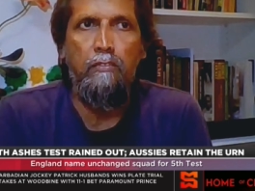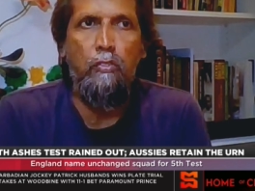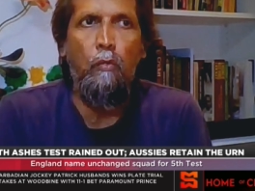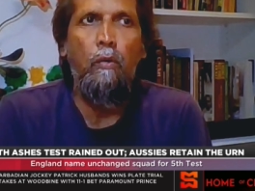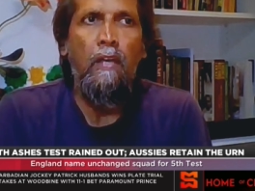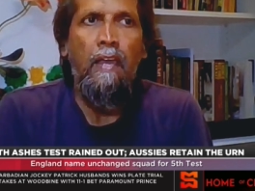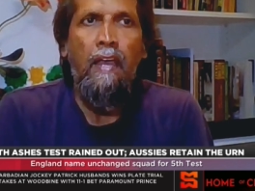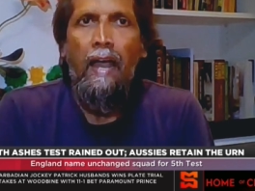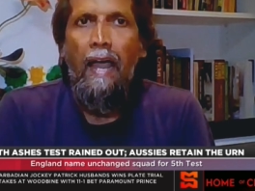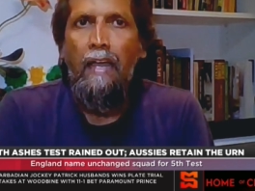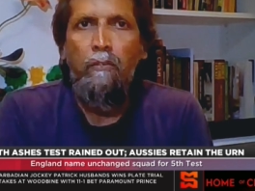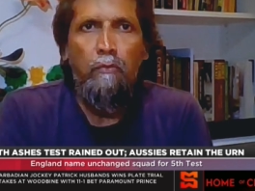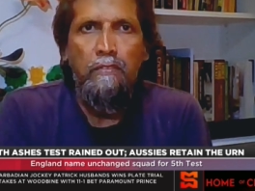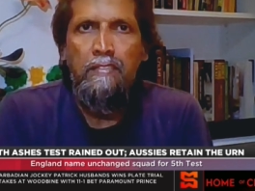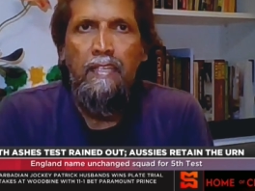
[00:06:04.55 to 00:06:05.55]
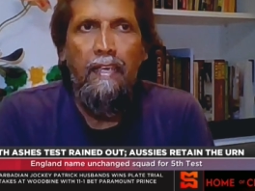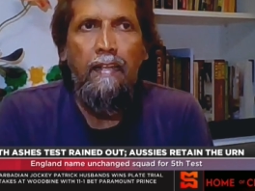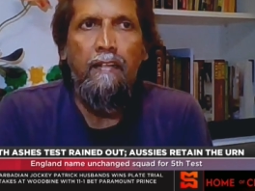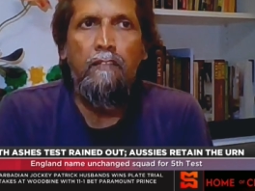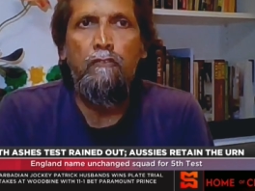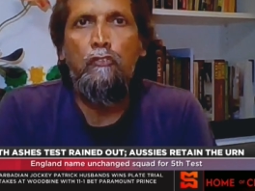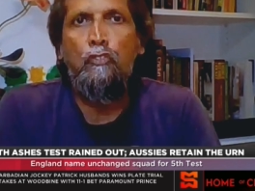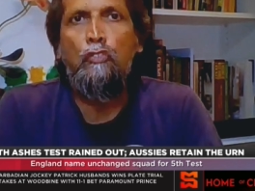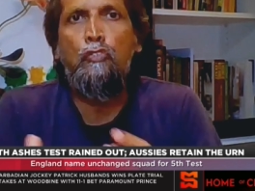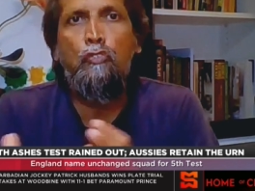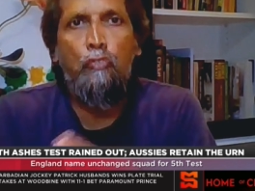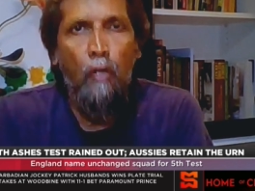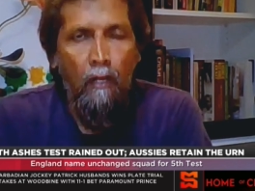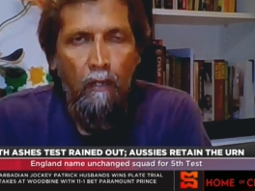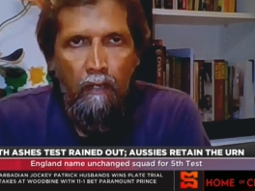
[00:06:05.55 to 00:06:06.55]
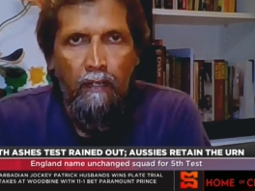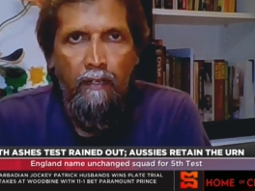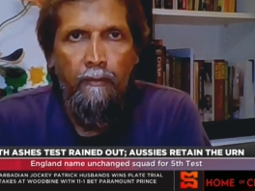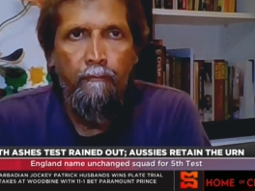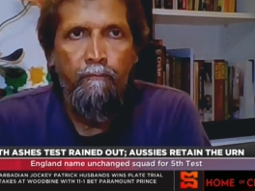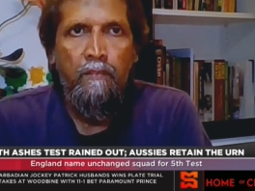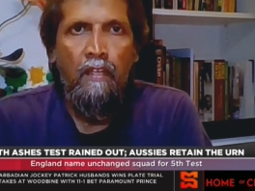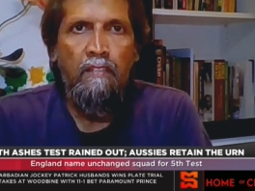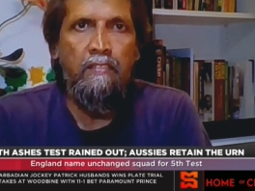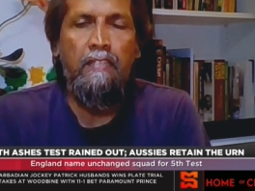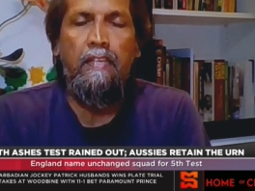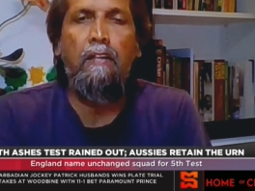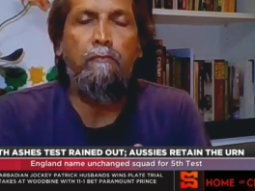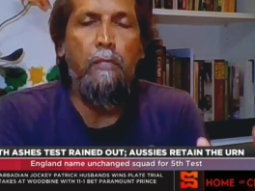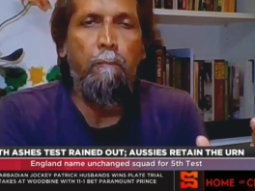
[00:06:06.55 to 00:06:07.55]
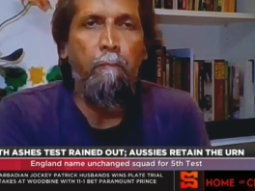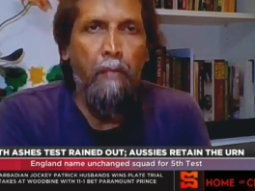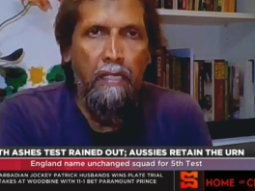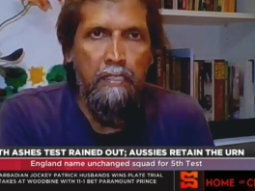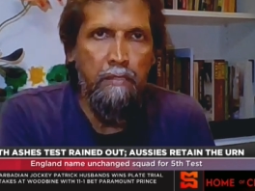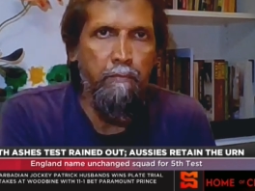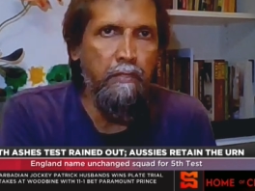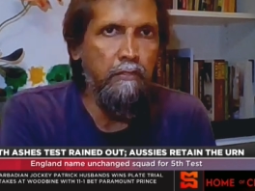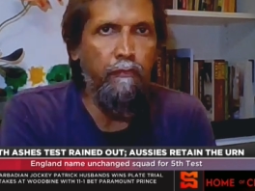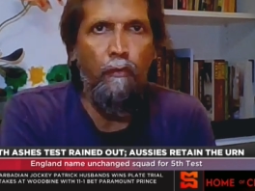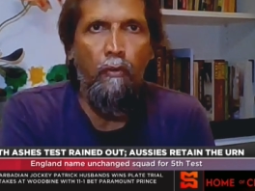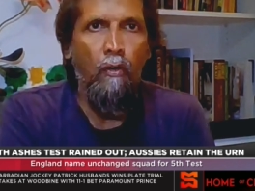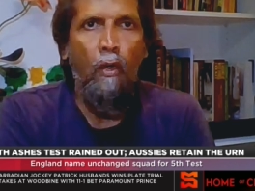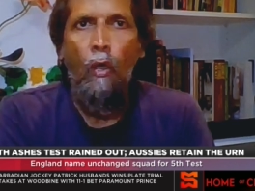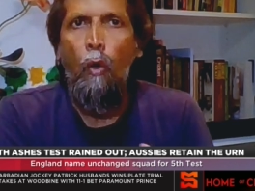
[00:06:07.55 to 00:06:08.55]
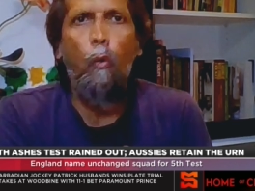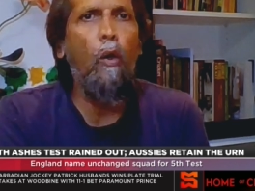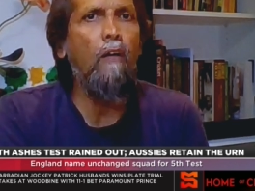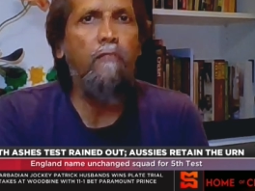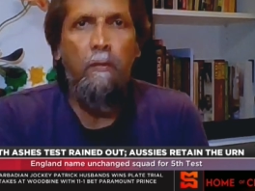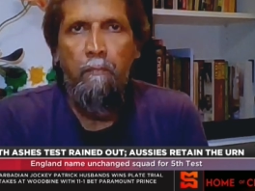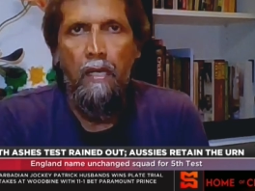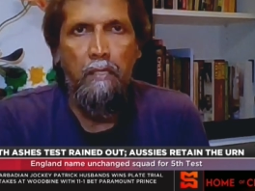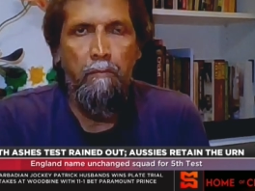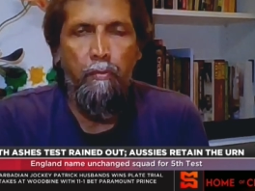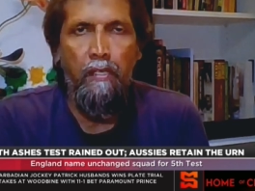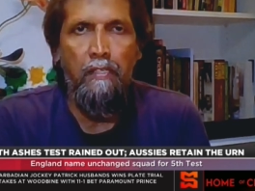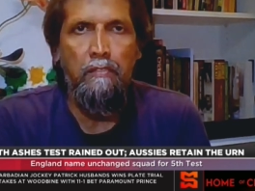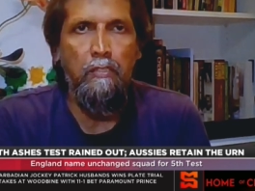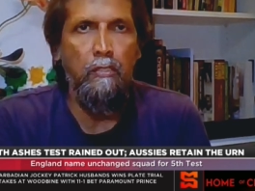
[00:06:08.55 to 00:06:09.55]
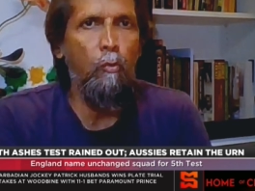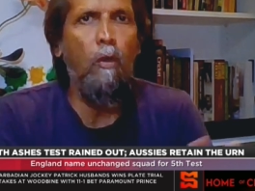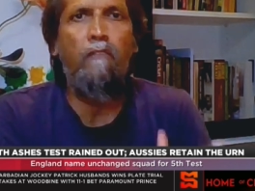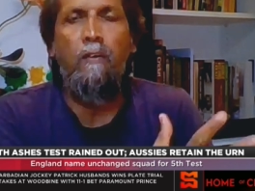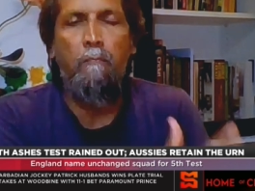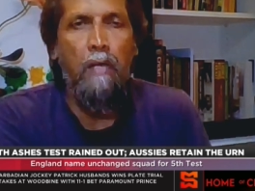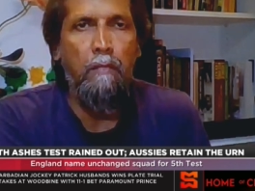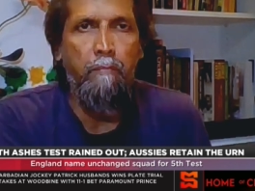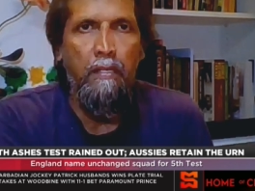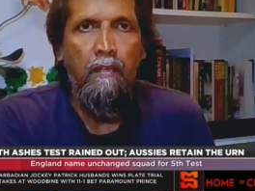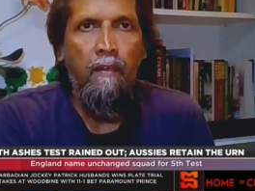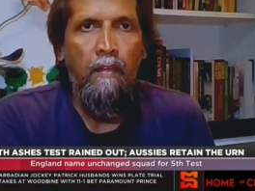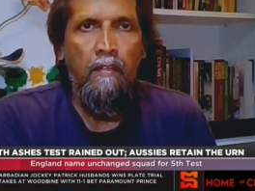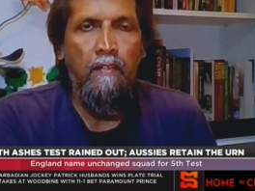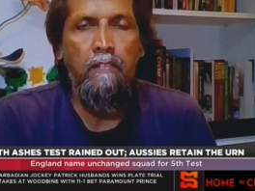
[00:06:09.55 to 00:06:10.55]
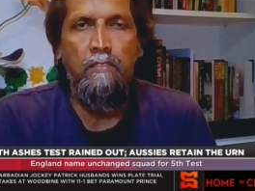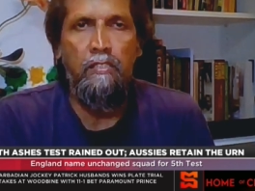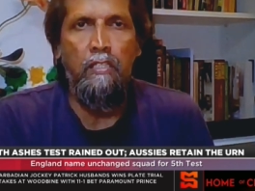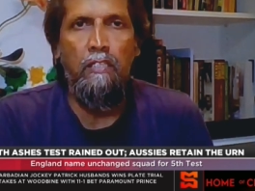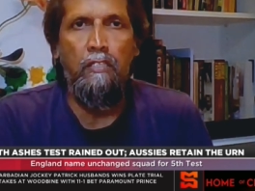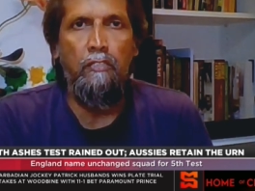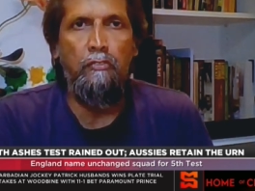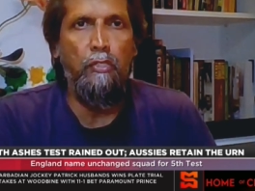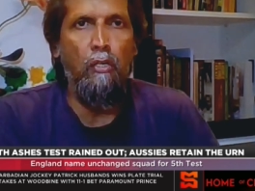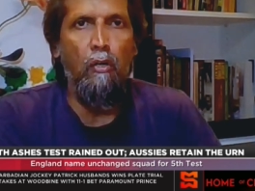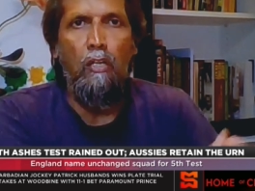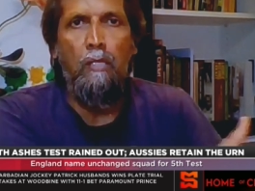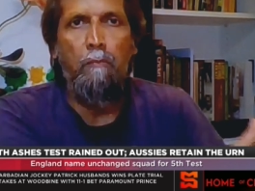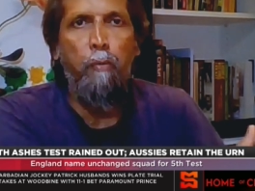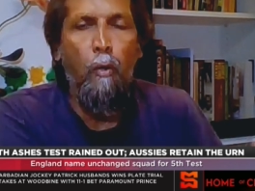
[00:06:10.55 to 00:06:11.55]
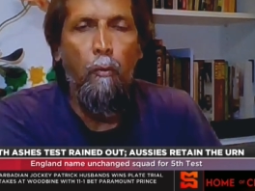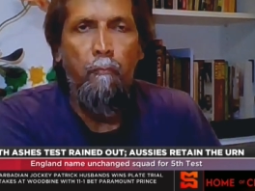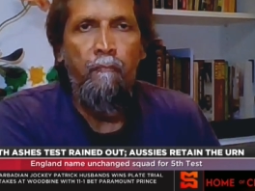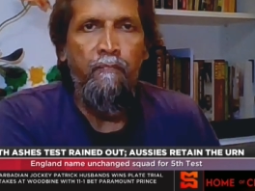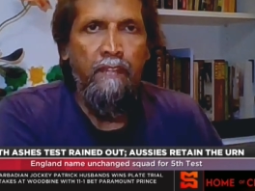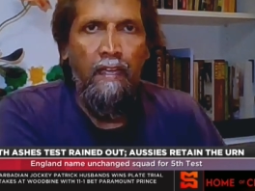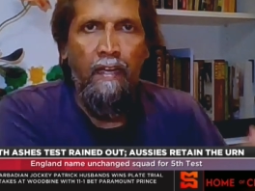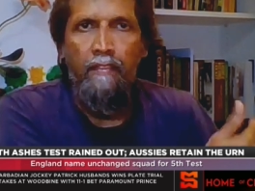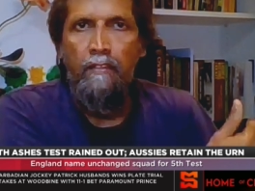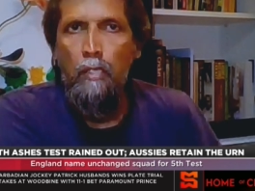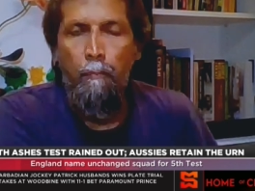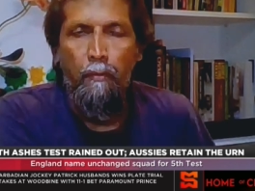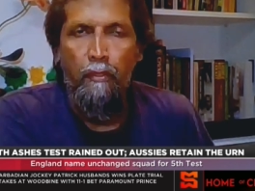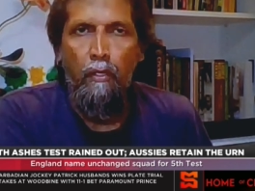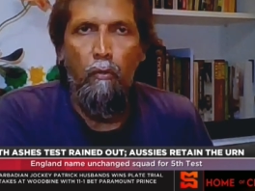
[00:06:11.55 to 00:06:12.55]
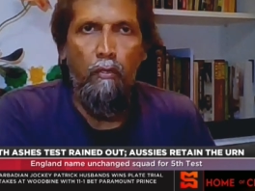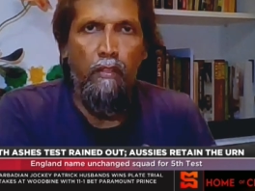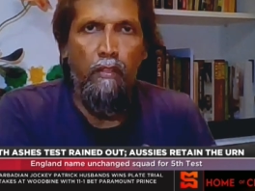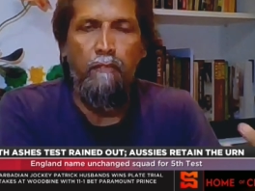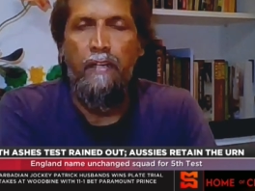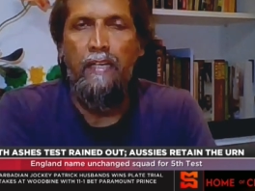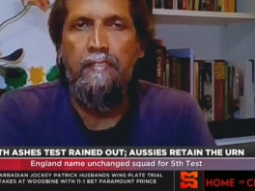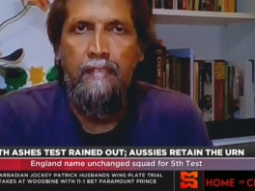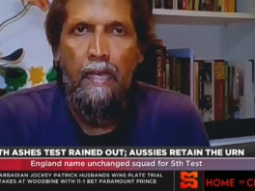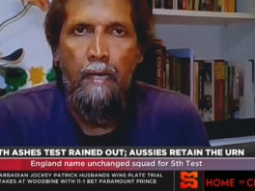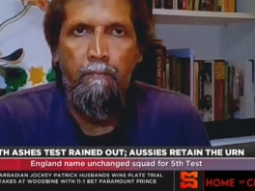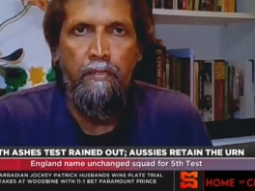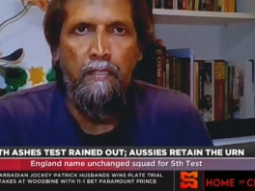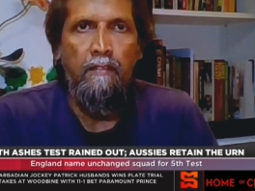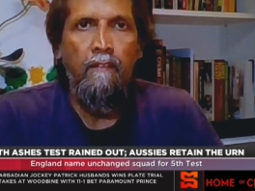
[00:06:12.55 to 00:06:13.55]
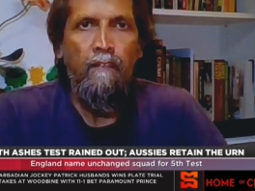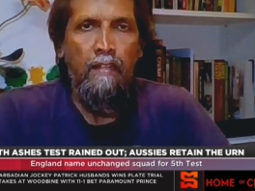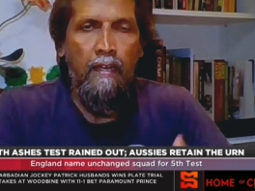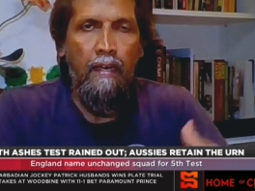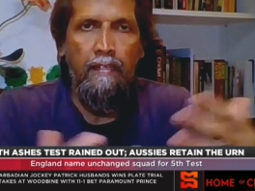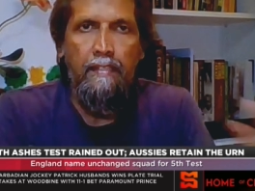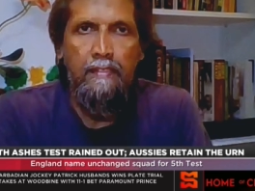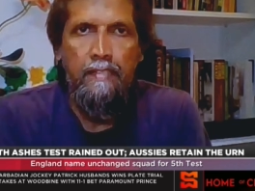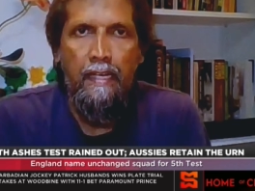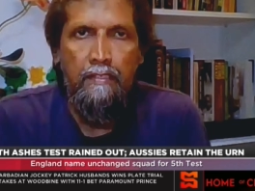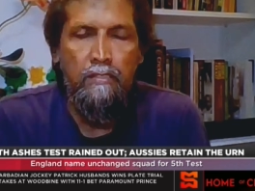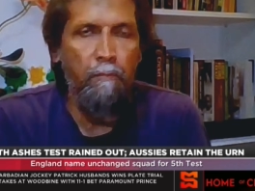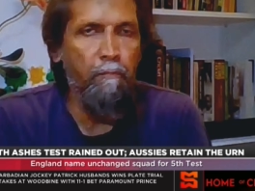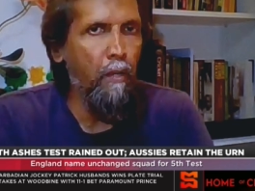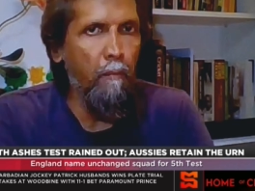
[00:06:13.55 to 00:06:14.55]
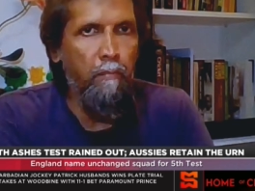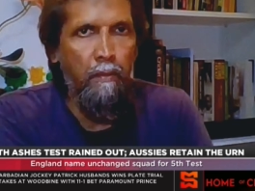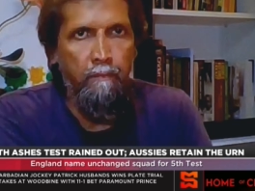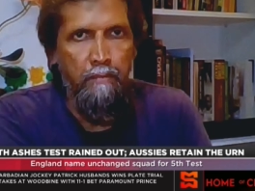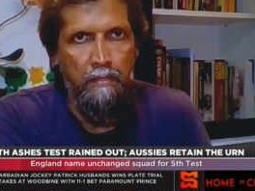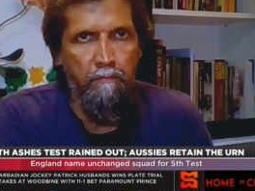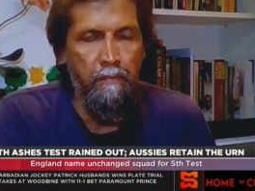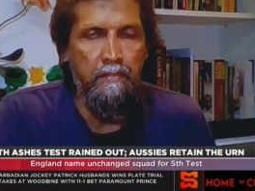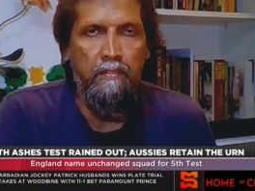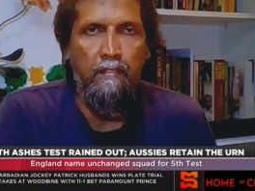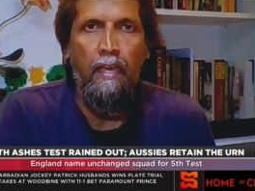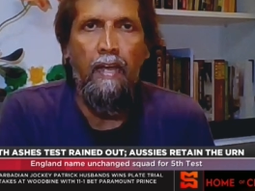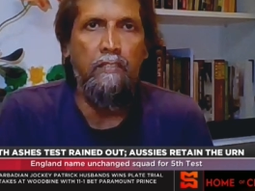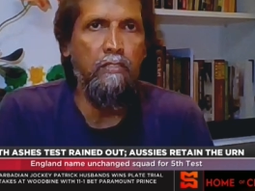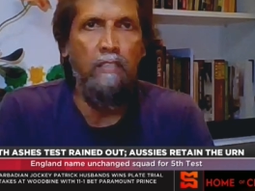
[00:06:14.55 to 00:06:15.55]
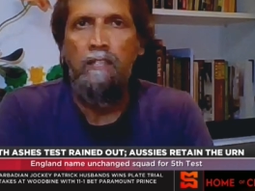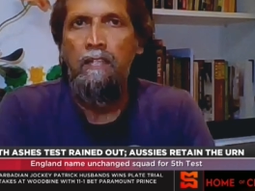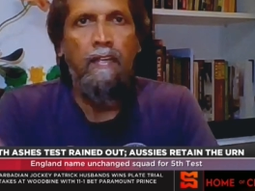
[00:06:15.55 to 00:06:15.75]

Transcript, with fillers: So I don't see England struggling to get replacements for whoever might be injured, whoever might be nursing an injury. Ollie Pope at the top of the order, the vice captain, uh, he's had some problems. He's missed the action.